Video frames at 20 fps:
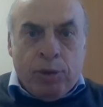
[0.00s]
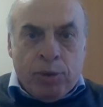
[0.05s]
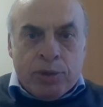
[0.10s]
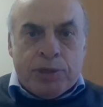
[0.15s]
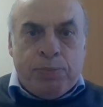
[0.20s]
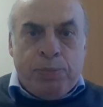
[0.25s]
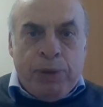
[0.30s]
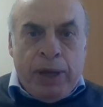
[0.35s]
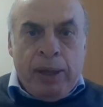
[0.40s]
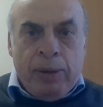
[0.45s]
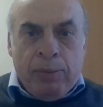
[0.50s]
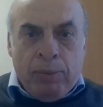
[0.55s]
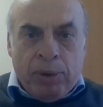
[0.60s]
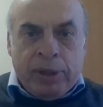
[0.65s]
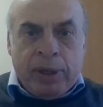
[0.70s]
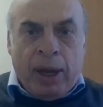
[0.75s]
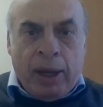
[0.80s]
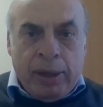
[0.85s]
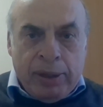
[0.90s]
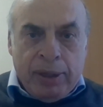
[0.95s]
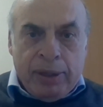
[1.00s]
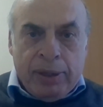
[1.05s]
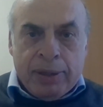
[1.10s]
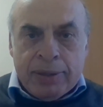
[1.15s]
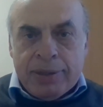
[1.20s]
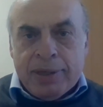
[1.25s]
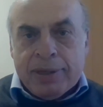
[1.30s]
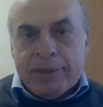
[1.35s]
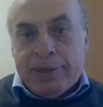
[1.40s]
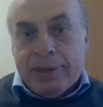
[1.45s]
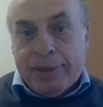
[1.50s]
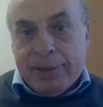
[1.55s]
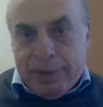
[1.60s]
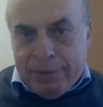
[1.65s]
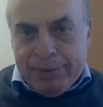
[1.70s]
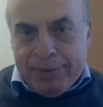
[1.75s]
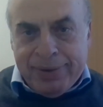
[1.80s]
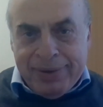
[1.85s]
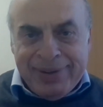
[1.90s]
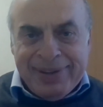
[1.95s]
to explain what I didn't succeed.
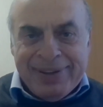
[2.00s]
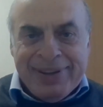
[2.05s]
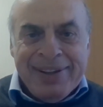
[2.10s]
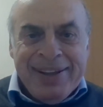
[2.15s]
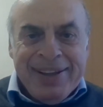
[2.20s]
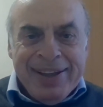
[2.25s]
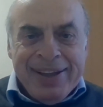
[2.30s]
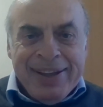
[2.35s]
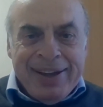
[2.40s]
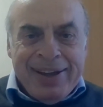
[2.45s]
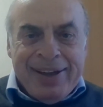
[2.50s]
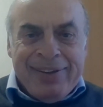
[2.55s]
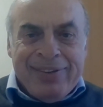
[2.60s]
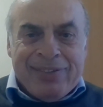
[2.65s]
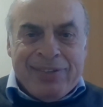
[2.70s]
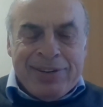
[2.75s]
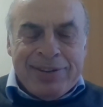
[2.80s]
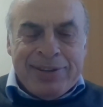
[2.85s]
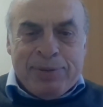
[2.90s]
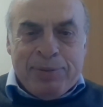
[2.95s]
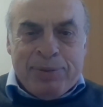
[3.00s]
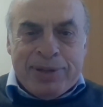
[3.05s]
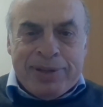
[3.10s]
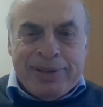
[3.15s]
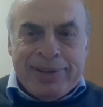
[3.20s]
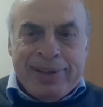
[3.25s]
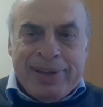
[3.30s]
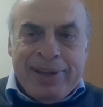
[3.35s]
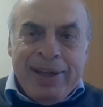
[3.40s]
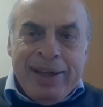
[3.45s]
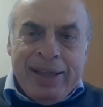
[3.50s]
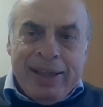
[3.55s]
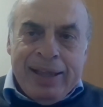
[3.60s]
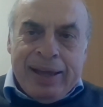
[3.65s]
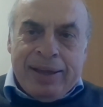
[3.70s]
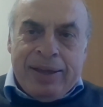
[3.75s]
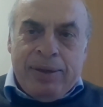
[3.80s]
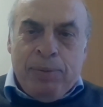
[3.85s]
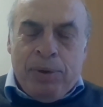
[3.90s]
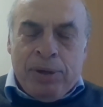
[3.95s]
No, because it was
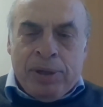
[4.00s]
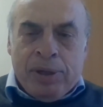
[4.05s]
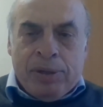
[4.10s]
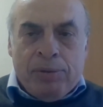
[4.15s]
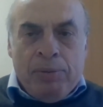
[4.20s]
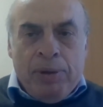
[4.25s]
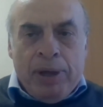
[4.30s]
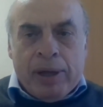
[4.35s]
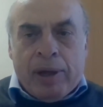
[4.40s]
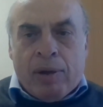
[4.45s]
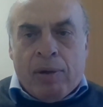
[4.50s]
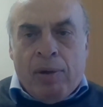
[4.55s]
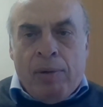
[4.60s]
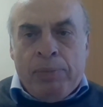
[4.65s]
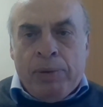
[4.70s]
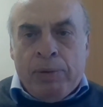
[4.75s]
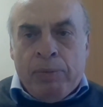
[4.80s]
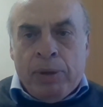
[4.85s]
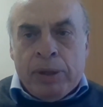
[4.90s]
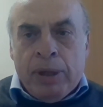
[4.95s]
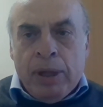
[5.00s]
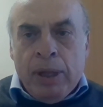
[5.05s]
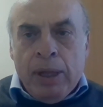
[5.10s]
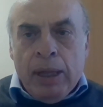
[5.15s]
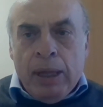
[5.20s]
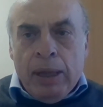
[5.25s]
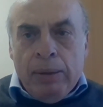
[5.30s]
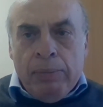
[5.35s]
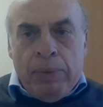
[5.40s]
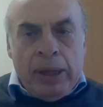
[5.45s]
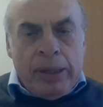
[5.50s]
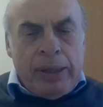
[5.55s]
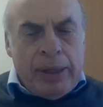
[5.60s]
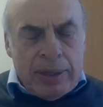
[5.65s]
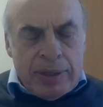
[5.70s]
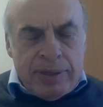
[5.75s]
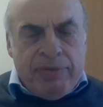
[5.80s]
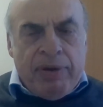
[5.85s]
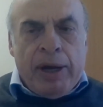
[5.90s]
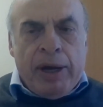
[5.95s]
like he wanted to make a compliment. But
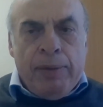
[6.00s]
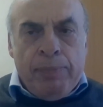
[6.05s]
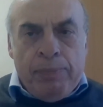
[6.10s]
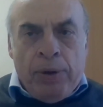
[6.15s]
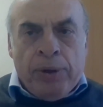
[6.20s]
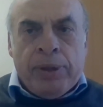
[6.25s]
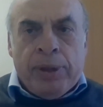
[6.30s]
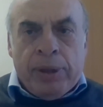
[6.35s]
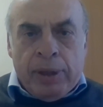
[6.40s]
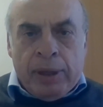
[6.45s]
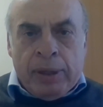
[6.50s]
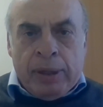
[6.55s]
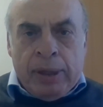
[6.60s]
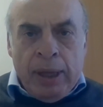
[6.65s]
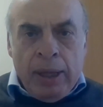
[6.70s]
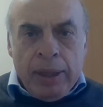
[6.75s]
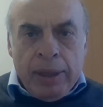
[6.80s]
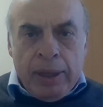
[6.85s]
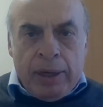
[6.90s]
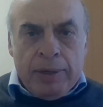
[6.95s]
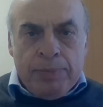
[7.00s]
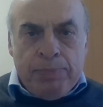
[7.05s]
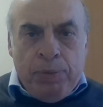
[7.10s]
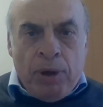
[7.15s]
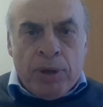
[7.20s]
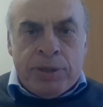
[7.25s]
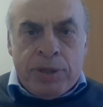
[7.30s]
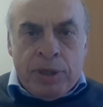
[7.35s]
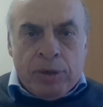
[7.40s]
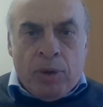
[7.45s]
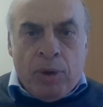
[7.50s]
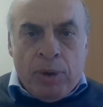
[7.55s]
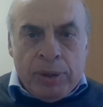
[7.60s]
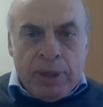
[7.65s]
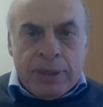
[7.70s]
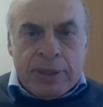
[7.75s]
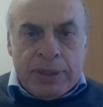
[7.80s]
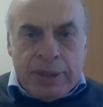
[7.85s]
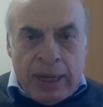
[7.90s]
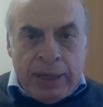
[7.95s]
it's very important that there is a person who
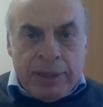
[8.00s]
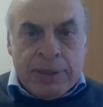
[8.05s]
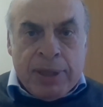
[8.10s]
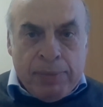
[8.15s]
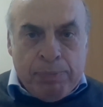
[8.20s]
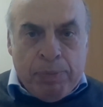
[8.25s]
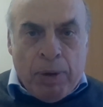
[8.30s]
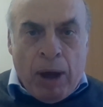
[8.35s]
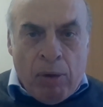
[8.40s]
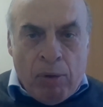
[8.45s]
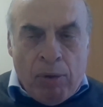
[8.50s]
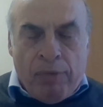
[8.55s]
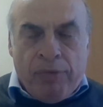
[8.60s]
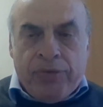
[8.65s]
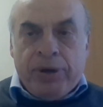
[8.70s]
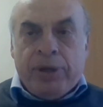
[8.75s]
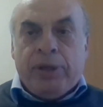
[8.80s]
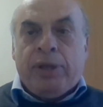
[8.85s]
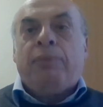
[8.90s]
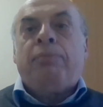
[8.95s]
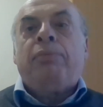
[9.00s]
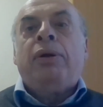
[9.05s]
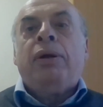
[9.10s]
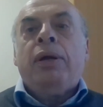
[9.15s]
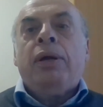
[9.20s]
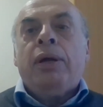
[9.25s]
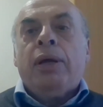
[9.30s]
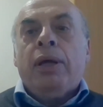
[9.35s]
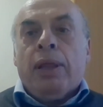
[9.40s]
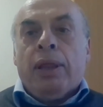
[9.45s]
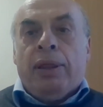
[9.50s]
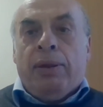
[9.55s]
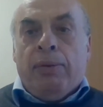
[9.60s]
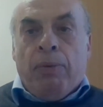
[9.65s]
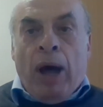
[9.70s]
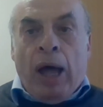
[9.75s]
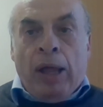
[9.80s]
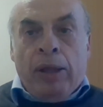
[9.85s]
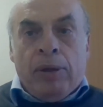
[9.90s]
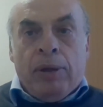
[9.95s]
understands the power of freedom. The
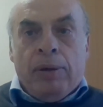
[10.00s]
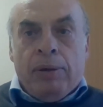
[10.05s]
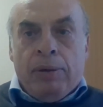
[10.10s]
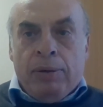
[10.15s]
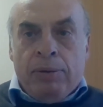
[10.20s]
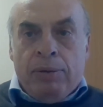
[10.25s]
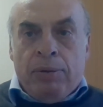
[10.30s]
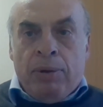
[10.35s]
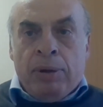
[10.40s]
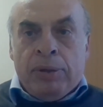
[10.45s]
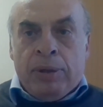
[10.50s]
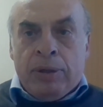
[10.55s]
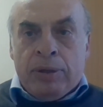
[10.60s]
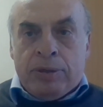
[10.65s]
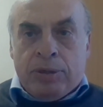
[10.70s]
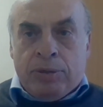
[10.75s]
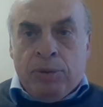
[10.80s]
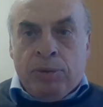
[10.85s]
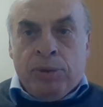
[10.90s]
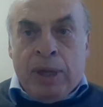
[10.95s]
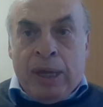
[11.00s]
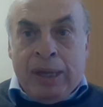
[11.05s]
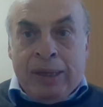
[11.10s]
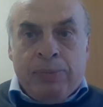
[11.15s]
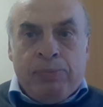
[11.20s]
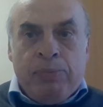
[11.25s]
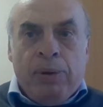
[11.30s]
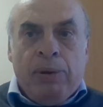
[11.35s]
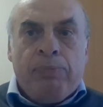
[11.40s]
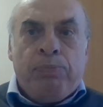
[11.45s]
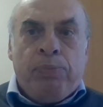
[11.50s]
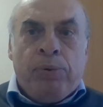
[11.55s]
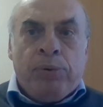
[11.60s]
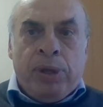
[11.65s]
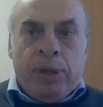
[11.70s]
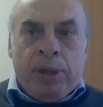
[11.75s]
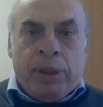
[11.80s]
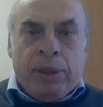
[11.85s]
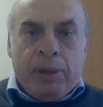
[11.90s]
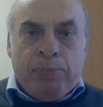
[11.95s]
one who understood and put
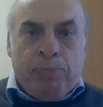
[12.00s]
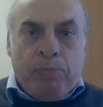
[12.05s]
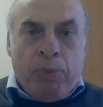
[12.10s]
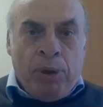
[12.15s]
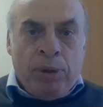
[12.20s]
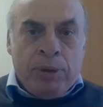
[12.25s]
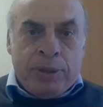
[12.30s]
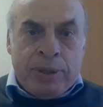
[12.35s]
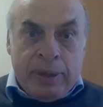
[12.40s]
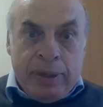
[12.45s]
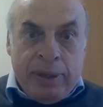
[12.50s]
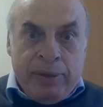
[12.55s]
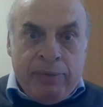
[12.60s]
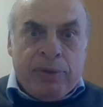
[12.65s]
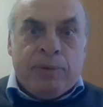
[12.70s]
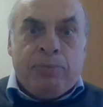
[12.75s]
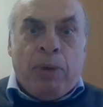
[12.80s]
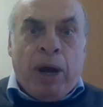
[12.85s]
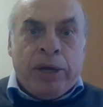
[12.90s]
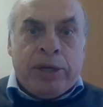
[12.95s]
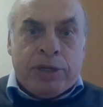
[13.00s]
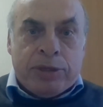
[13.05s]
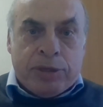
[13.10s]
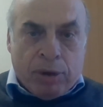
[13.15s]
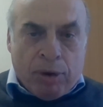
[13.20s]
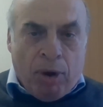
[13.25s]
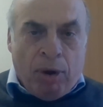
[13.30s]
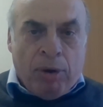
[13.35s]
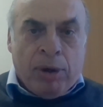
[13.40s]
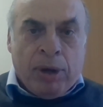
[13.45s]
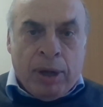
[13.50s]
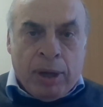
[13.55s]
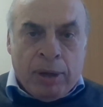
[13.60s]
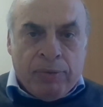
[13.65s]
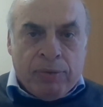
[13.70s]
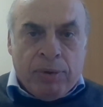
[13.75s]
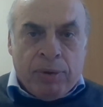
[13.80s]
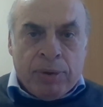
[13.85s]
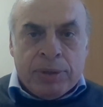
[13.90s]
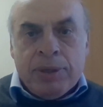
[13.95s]
the policy even much stronger,
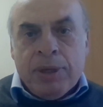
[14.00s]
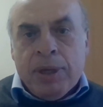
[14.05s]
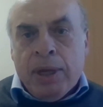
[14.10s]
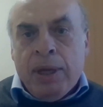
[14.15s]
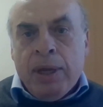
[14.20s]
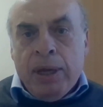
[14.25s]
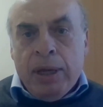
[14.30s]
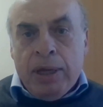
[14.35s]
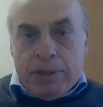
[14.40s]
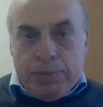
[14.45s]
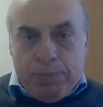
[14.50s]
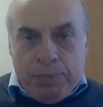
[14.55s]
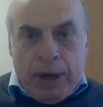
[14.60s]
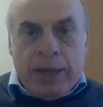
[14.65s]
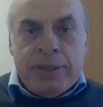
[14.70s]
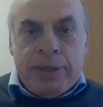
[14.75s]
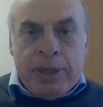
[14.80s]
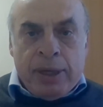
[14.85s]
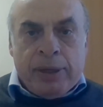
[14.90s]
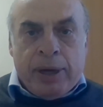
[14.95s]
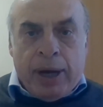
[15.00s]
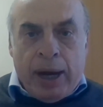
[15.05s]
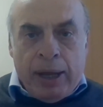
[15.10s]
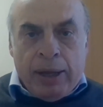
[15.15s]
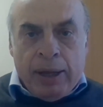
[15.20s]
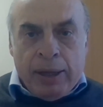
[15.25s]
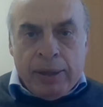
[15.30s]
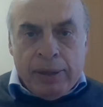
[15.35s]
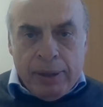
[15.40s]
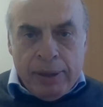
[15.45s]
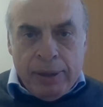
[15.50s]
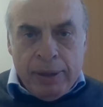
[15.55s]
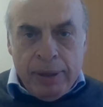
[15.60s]
of course, is President Reagan,